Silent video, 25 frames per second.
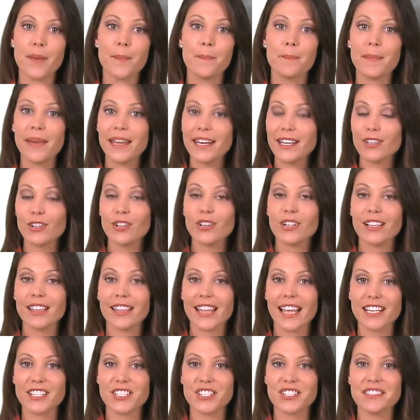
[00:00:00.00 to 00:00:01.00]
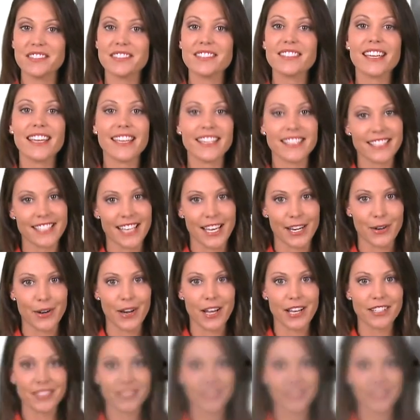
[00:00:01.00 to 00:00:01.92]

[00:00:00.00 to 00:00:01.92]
medical collections, etc.